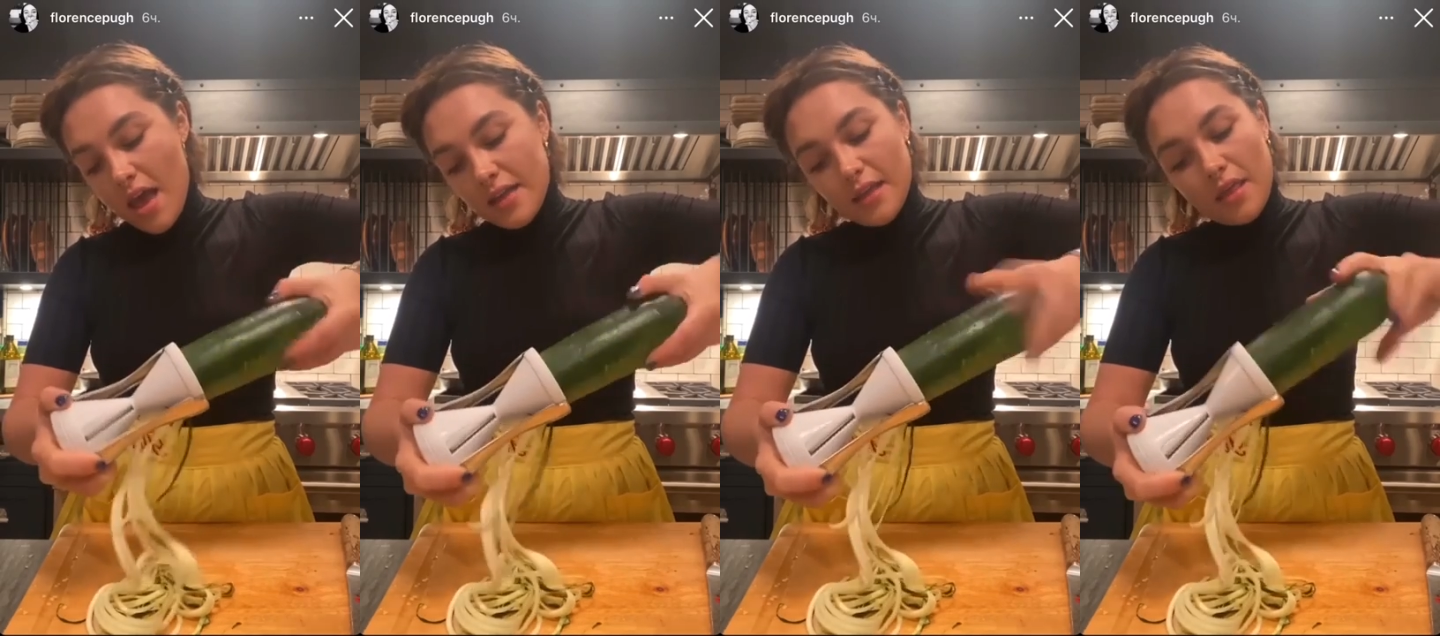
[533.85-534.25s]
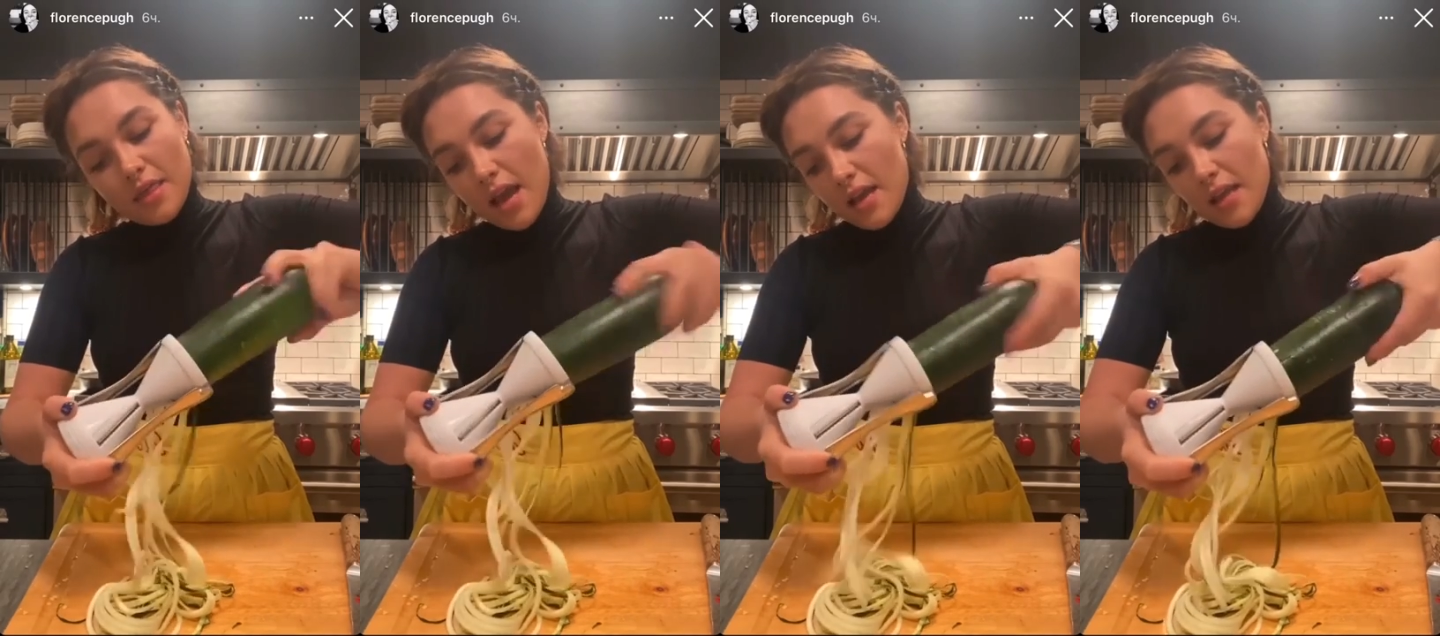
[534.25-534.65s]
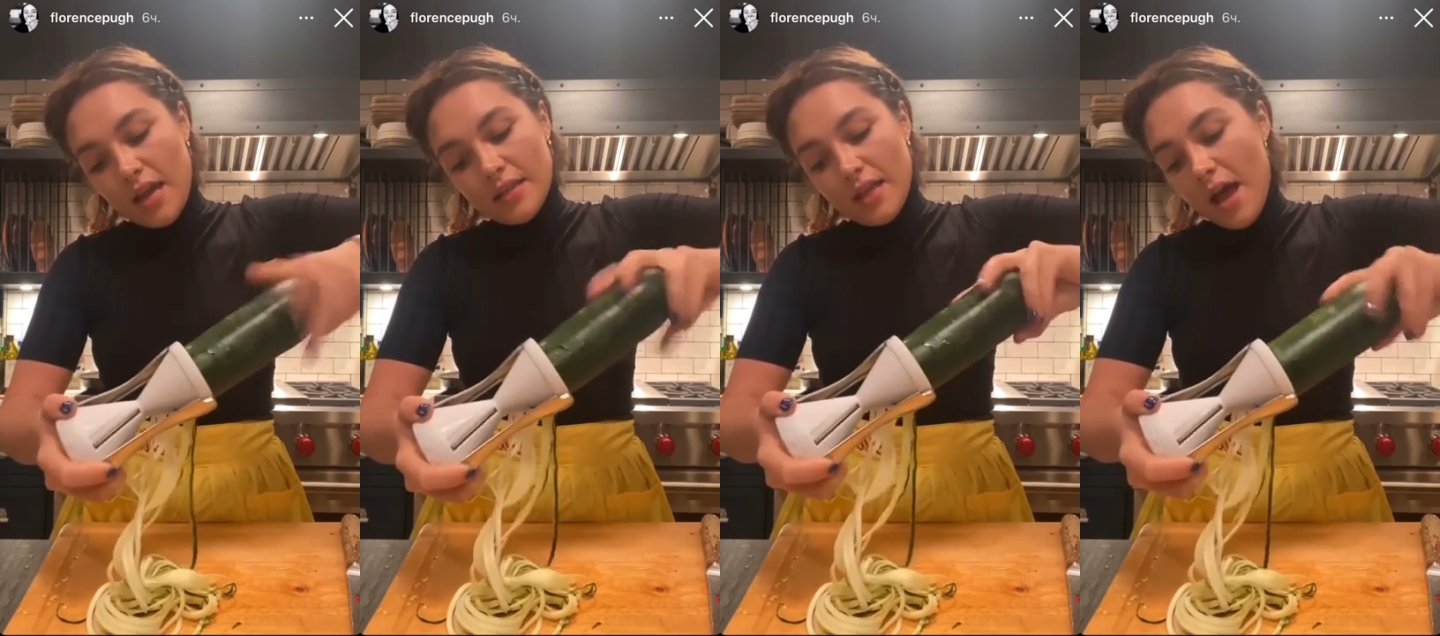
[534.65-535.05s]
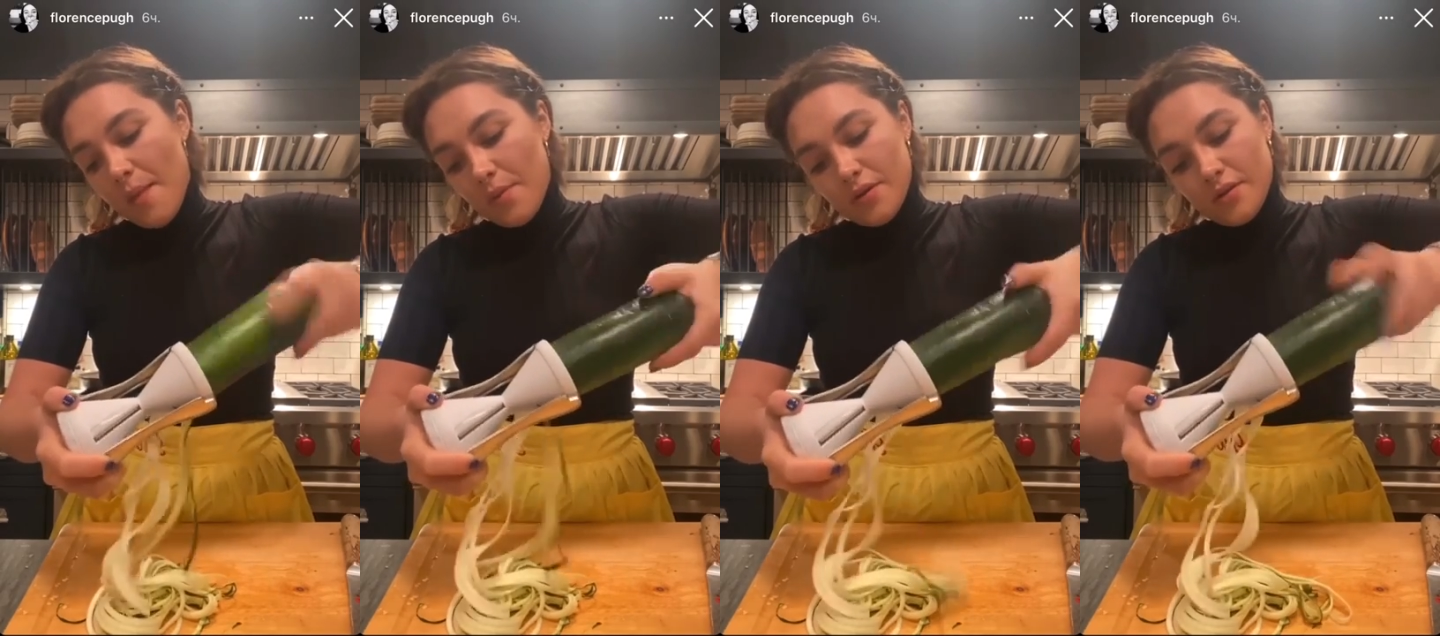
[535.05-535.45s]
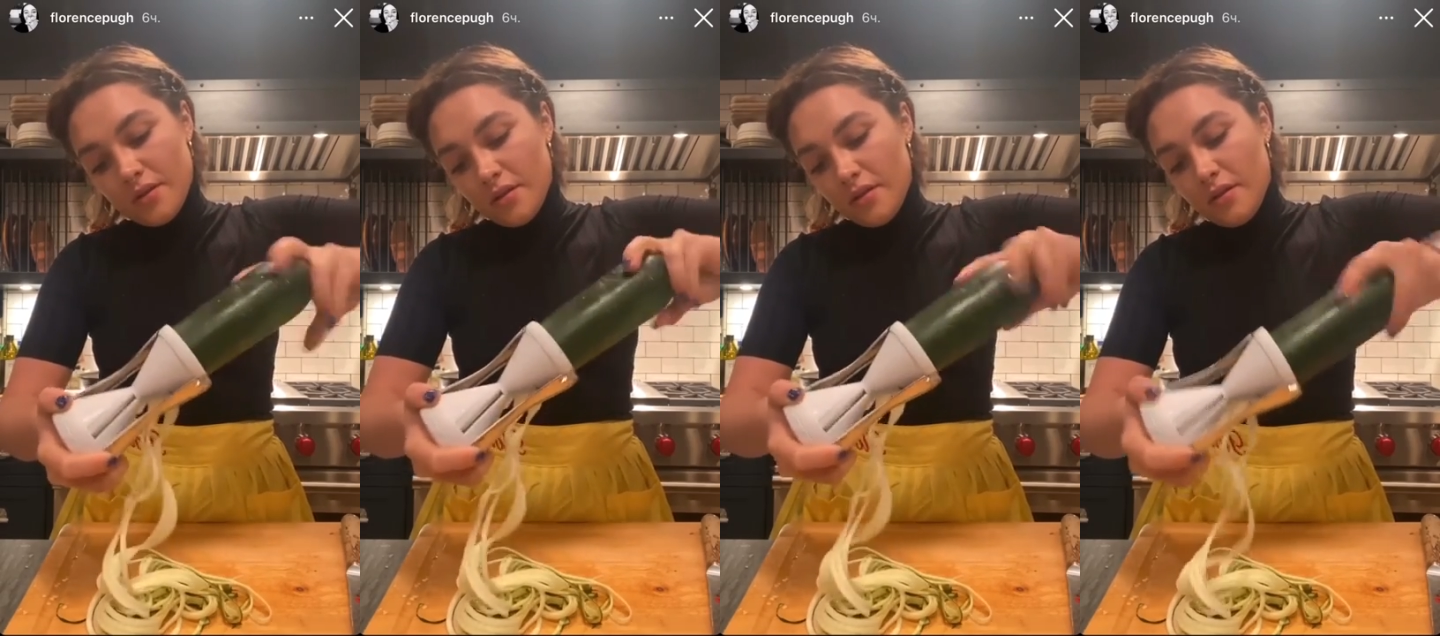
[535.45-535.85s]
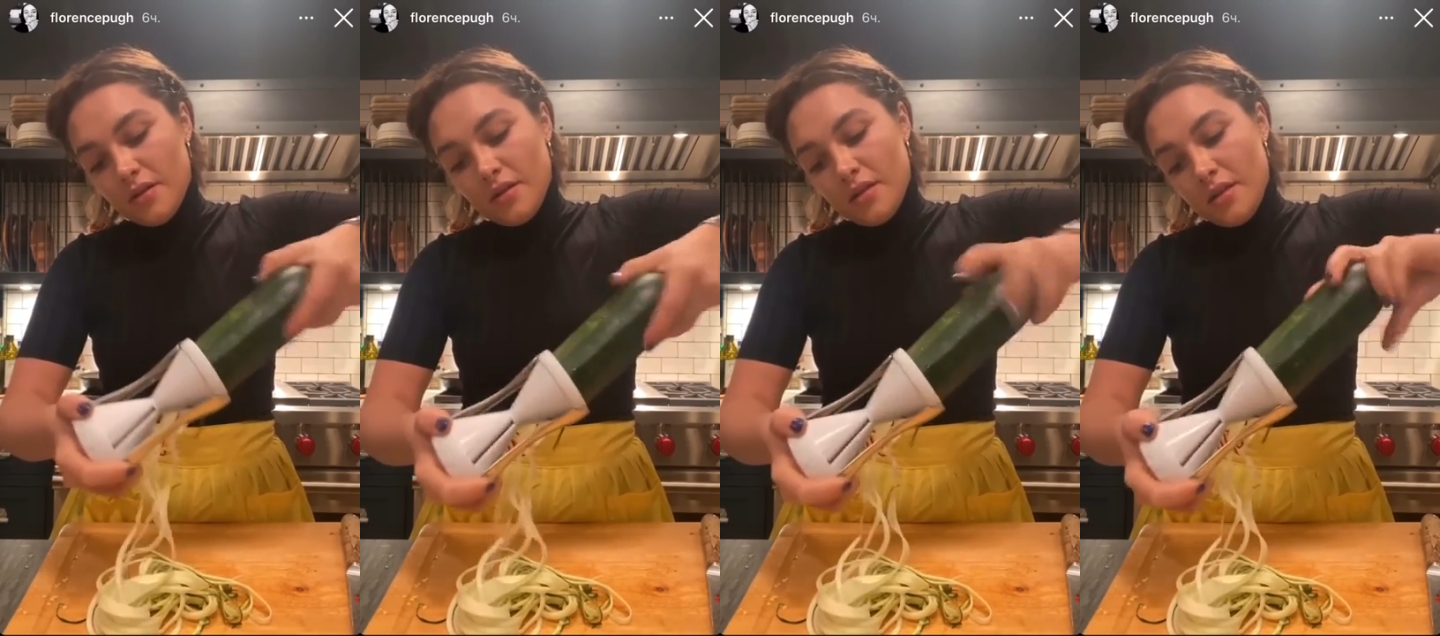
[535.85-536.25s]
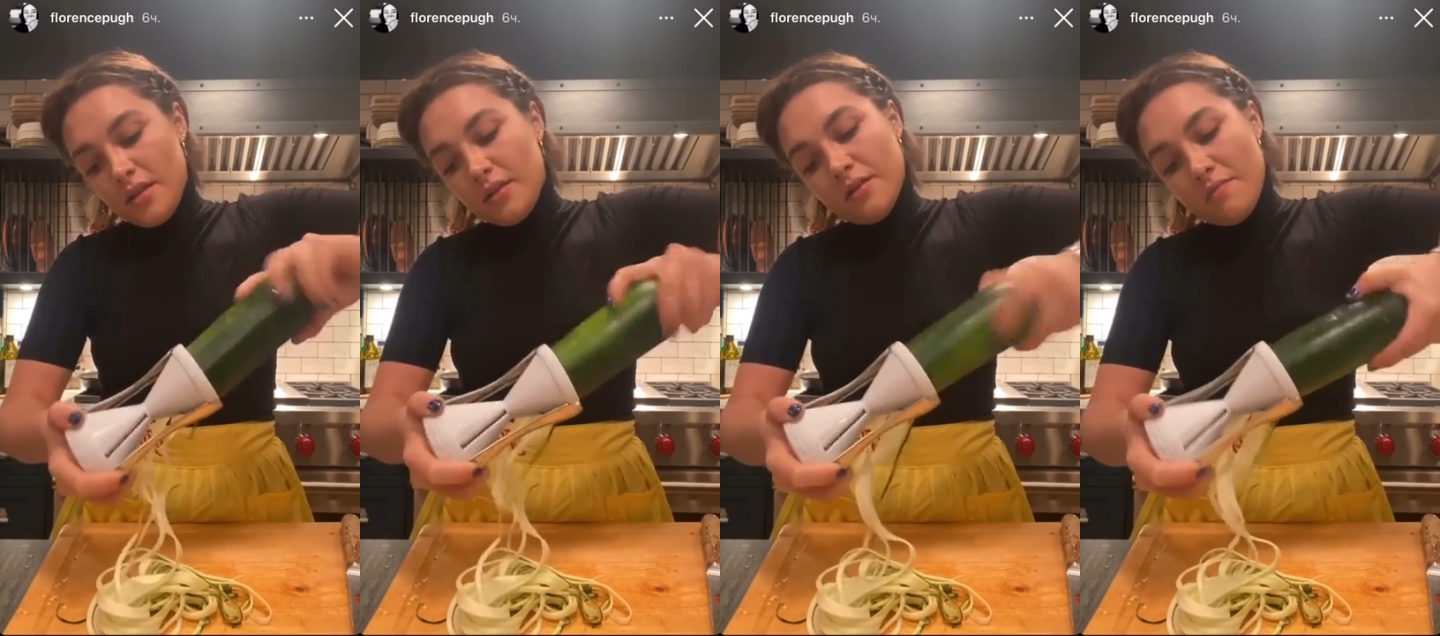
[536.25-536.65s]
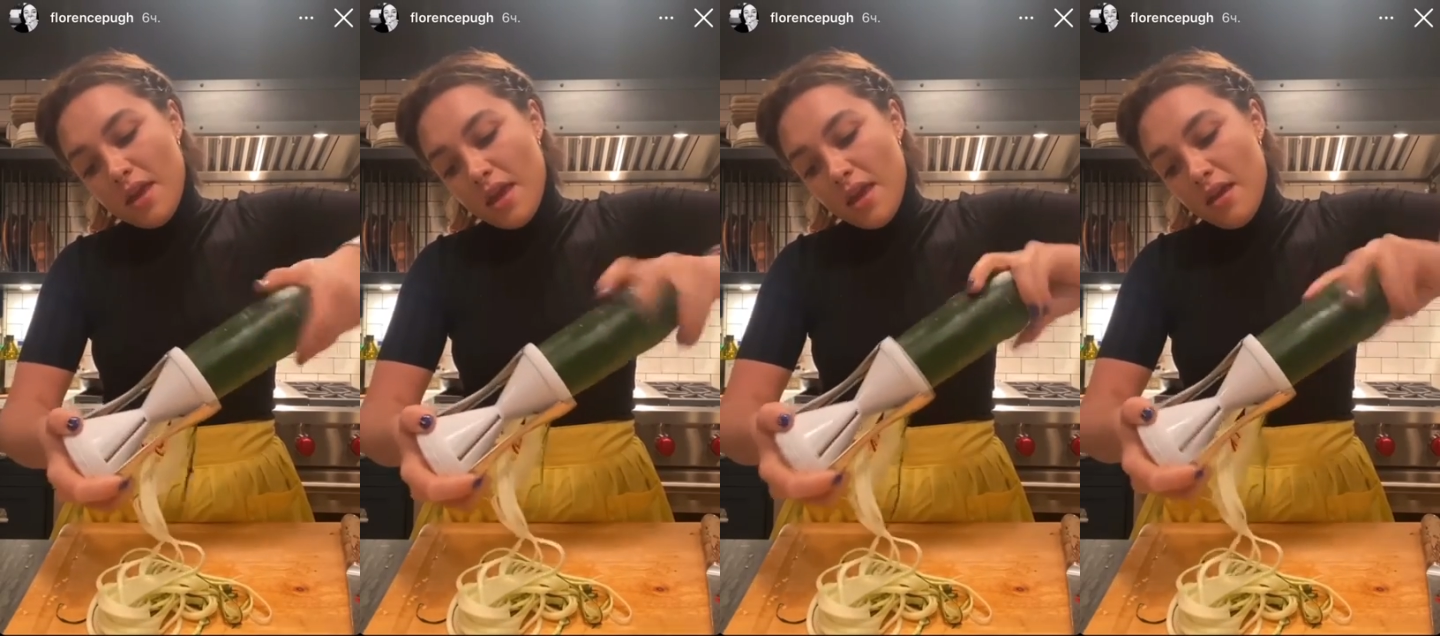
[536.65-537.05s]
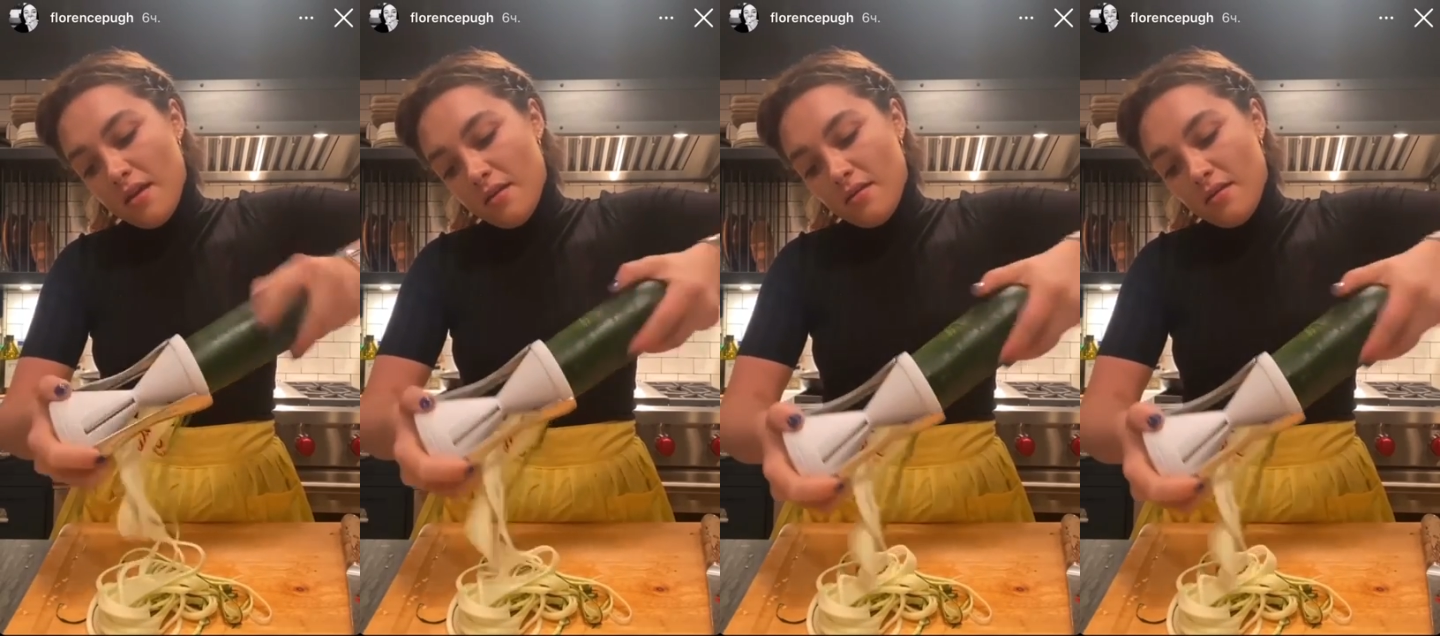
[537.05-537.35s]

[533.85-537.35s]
is a thing that has happened to me.